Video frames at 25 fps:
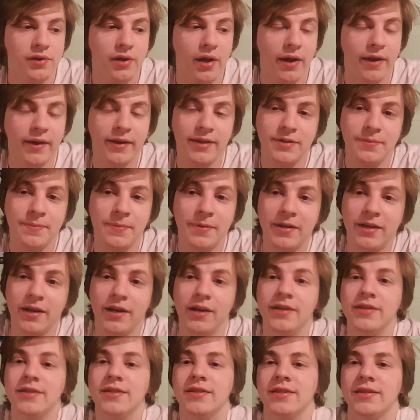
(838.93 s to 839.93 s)
And it's
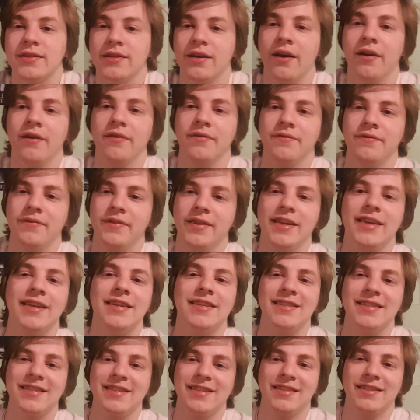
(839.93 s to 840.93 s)
because of
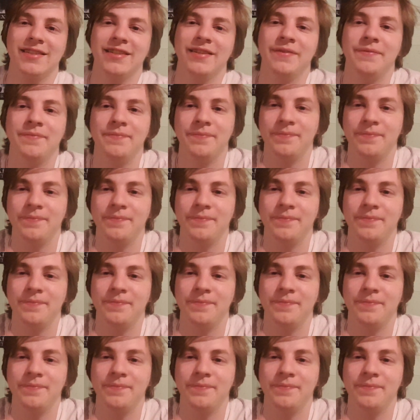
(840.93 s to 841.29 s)
this.